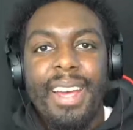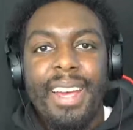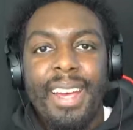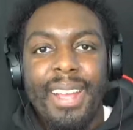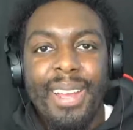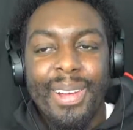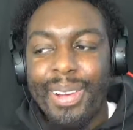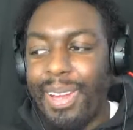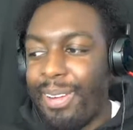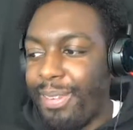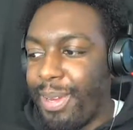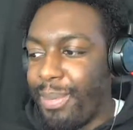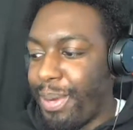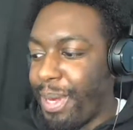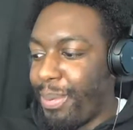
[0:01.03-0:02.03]
Hello, lovely
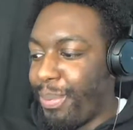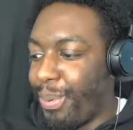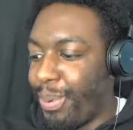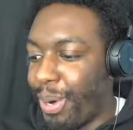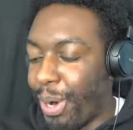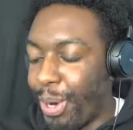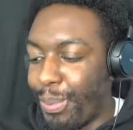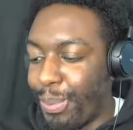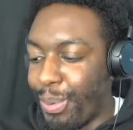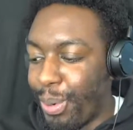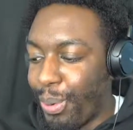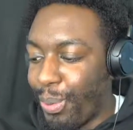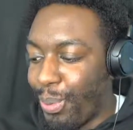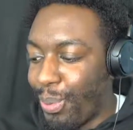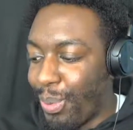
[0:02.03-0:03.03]
people. Hope
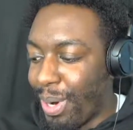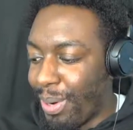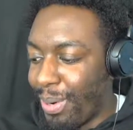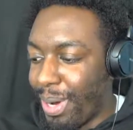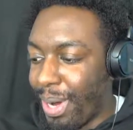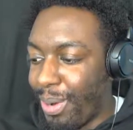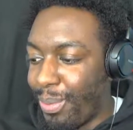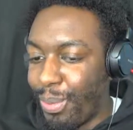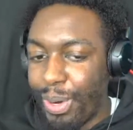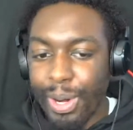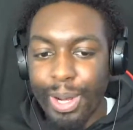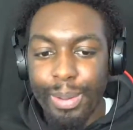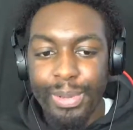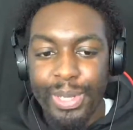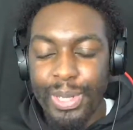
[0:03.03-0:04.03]
you're well and
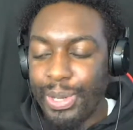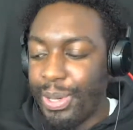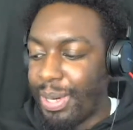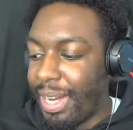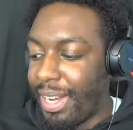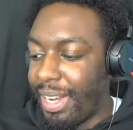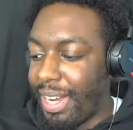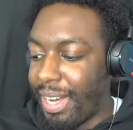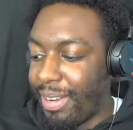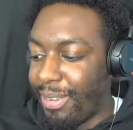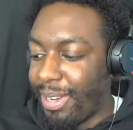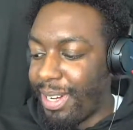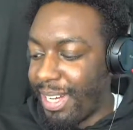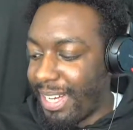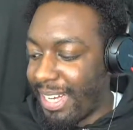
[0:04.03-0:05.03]
welcome to
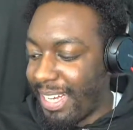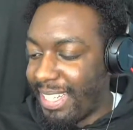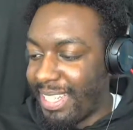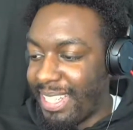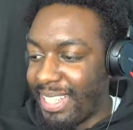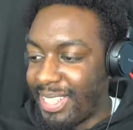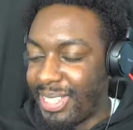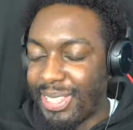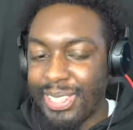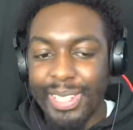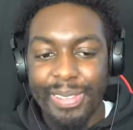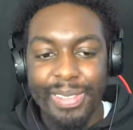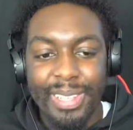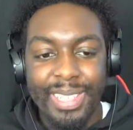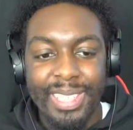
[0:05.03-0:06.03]
another edition of
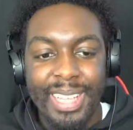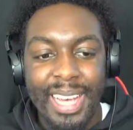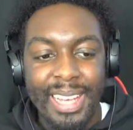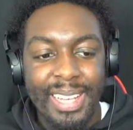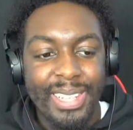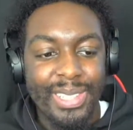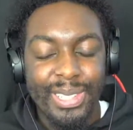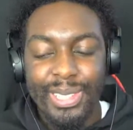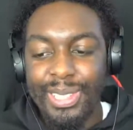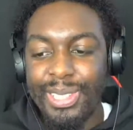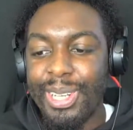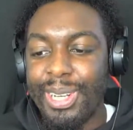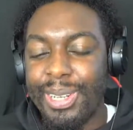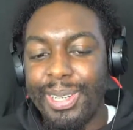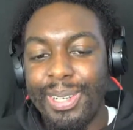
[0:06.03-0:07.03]
the Sanderson
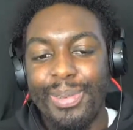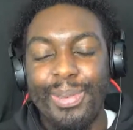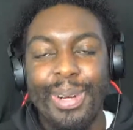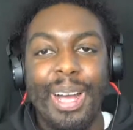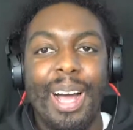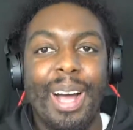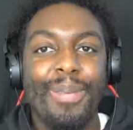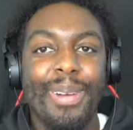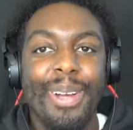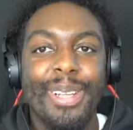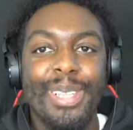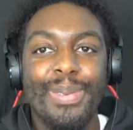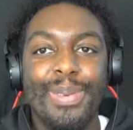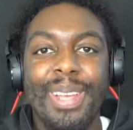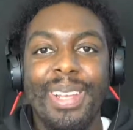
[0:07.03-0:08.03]
Show, where I'm going
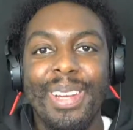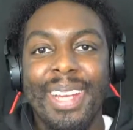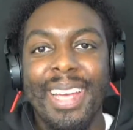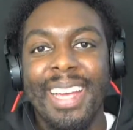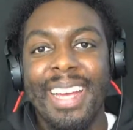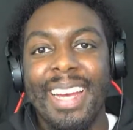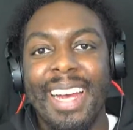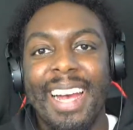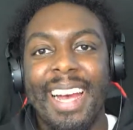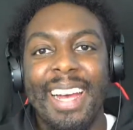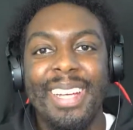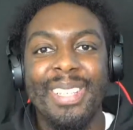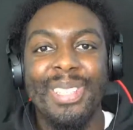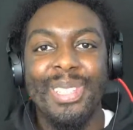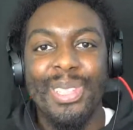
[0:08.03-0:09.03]
to be looking at a
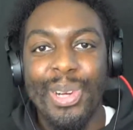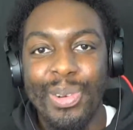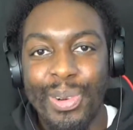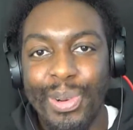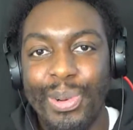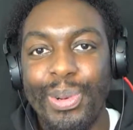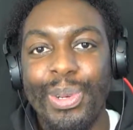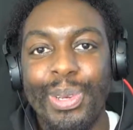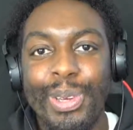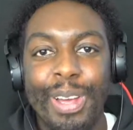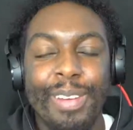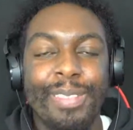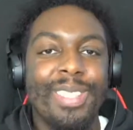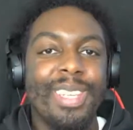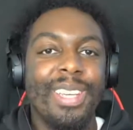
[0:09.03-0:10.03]
historical
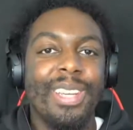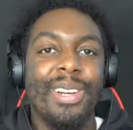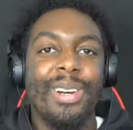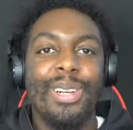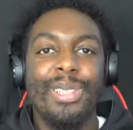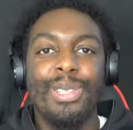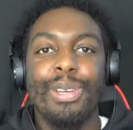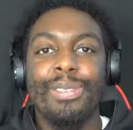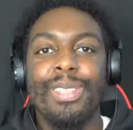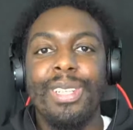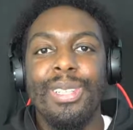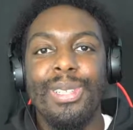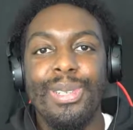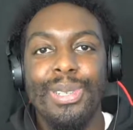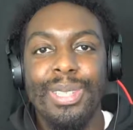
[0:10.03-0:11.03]
UFC card, UFC
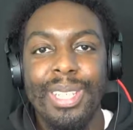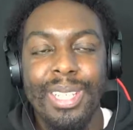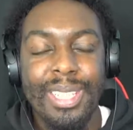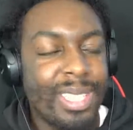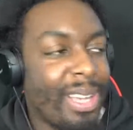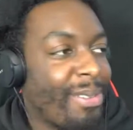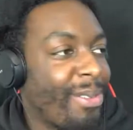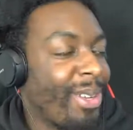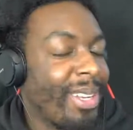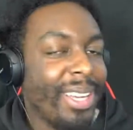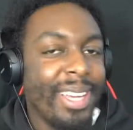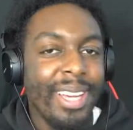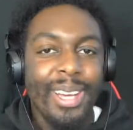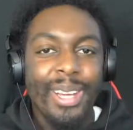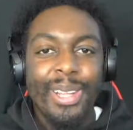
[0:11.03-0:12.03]
267,
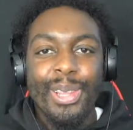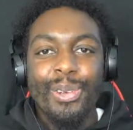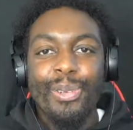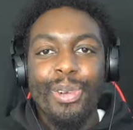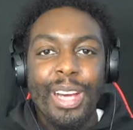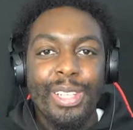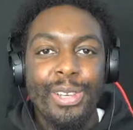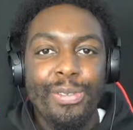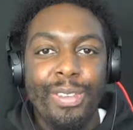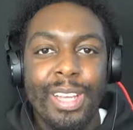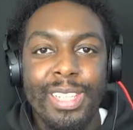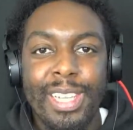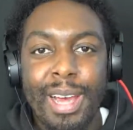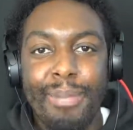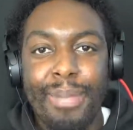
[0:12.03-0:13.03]
the rise of
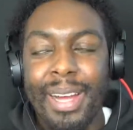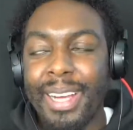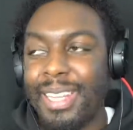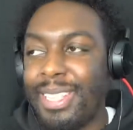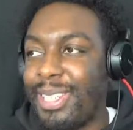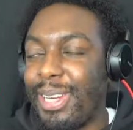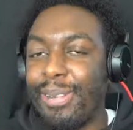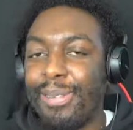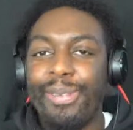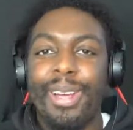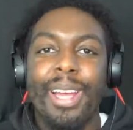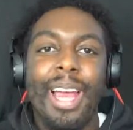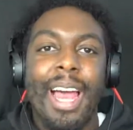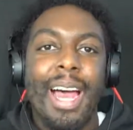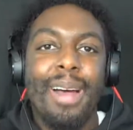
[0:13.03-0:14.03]
Islam Makhachev.
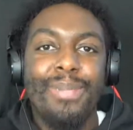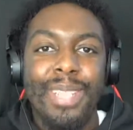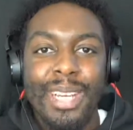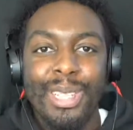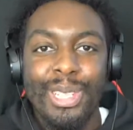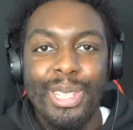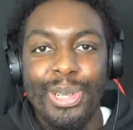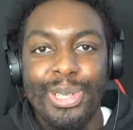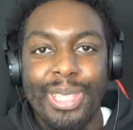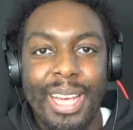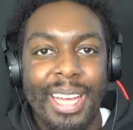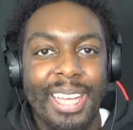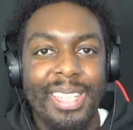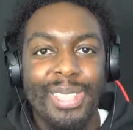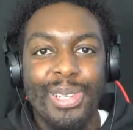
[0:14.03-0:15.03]
Khamzat shows that
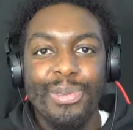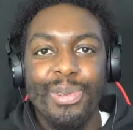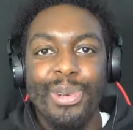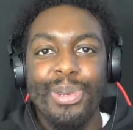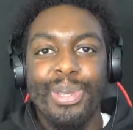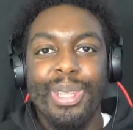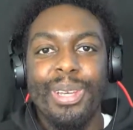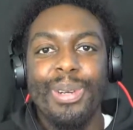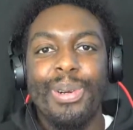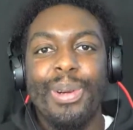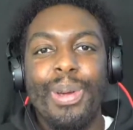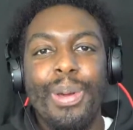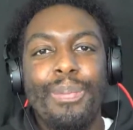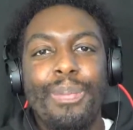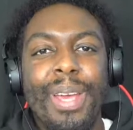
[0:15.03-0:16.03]
he's the real deal.
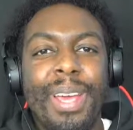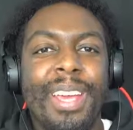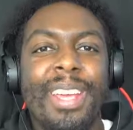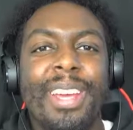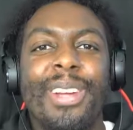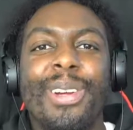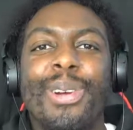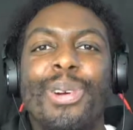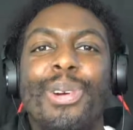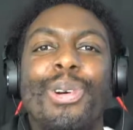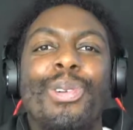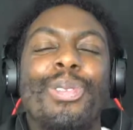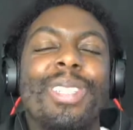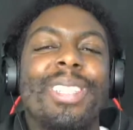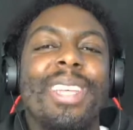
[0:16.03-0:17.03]
Peter Yan and
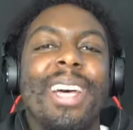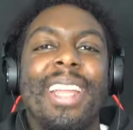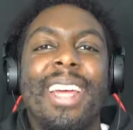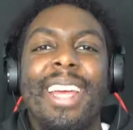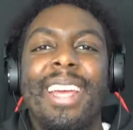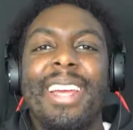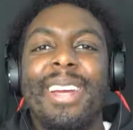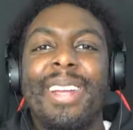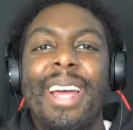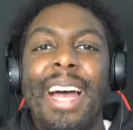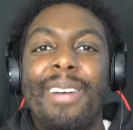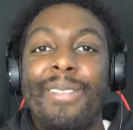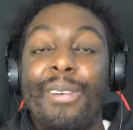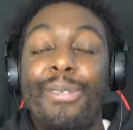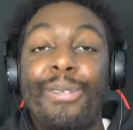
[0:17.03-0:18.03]
Corey Sandhagen
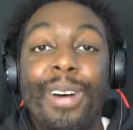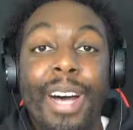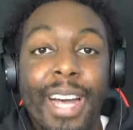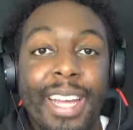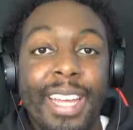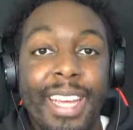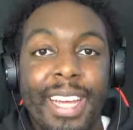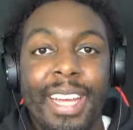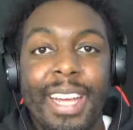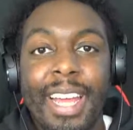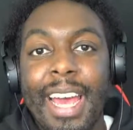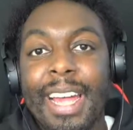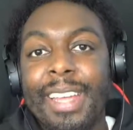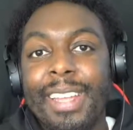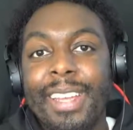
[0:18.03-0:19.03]
have a Fight of the Year
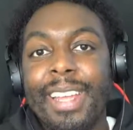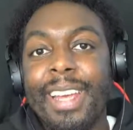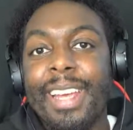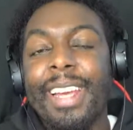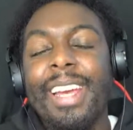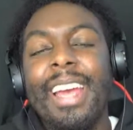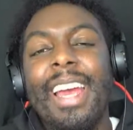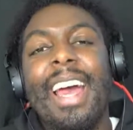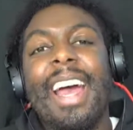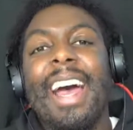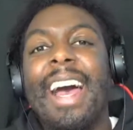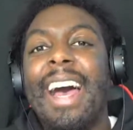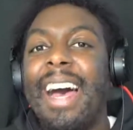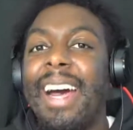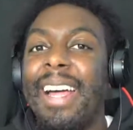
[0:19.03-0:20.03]
candidate,
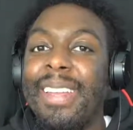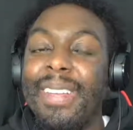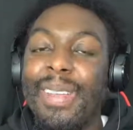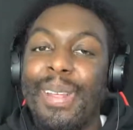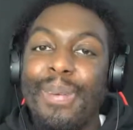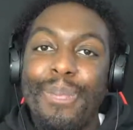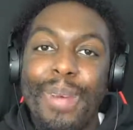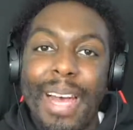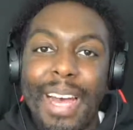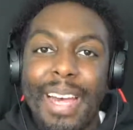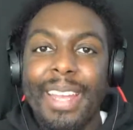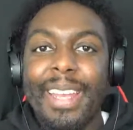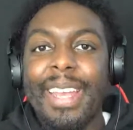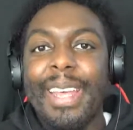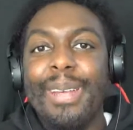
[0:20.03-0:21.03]
and the
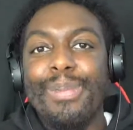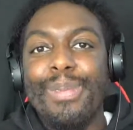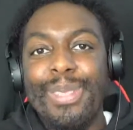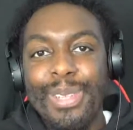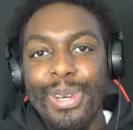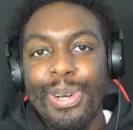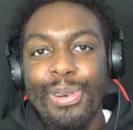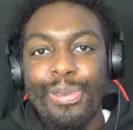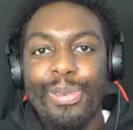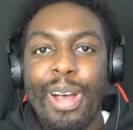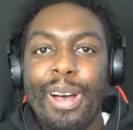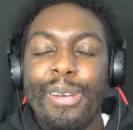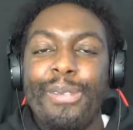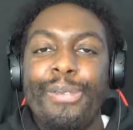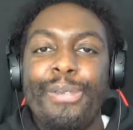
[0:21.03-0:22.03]
man himself,
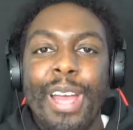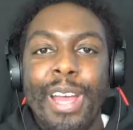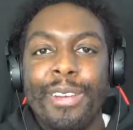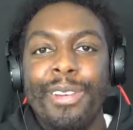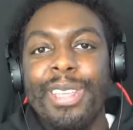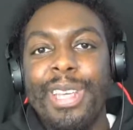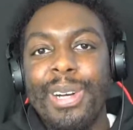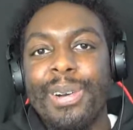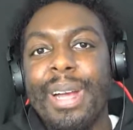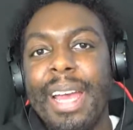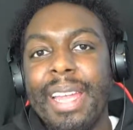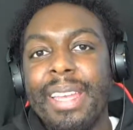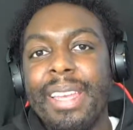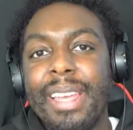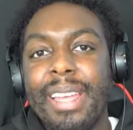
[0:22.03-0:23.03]
a fairy tale
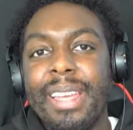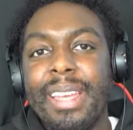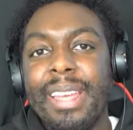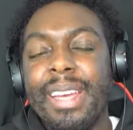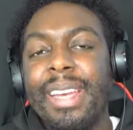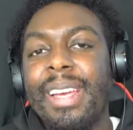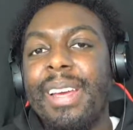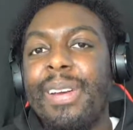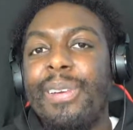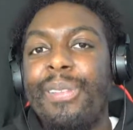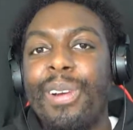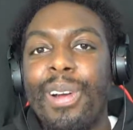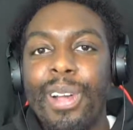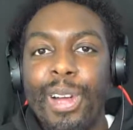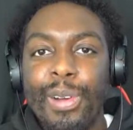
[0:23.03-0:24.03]
ending for
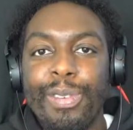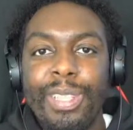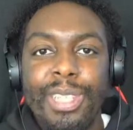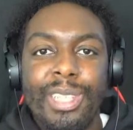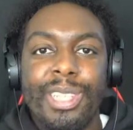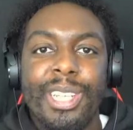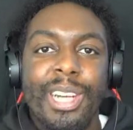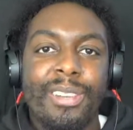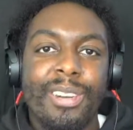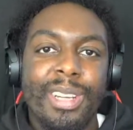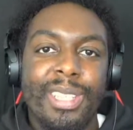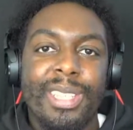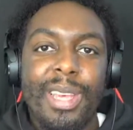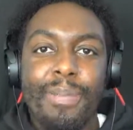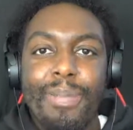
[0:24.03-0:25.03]
Glover Teixeira.
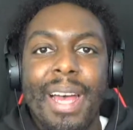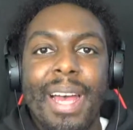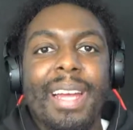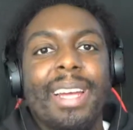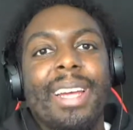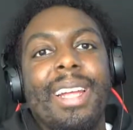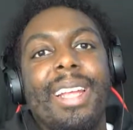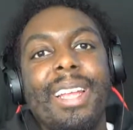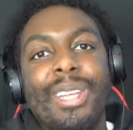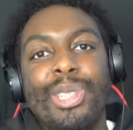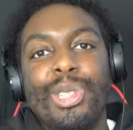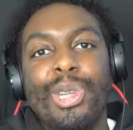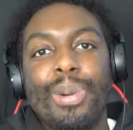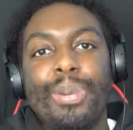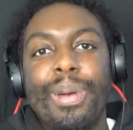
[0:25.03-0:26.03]
Sit back, let's
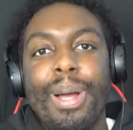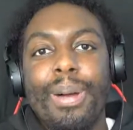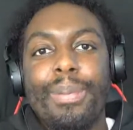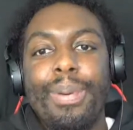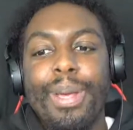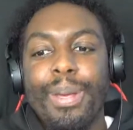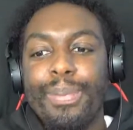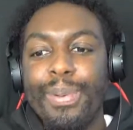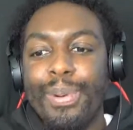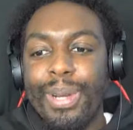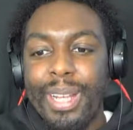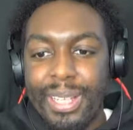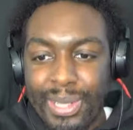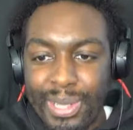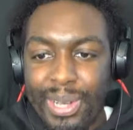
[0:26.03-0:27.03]
chop it up, people.
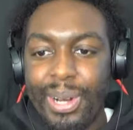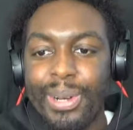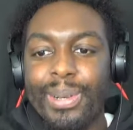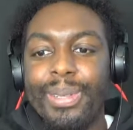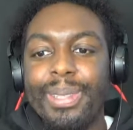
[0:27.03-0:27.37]
Let's go.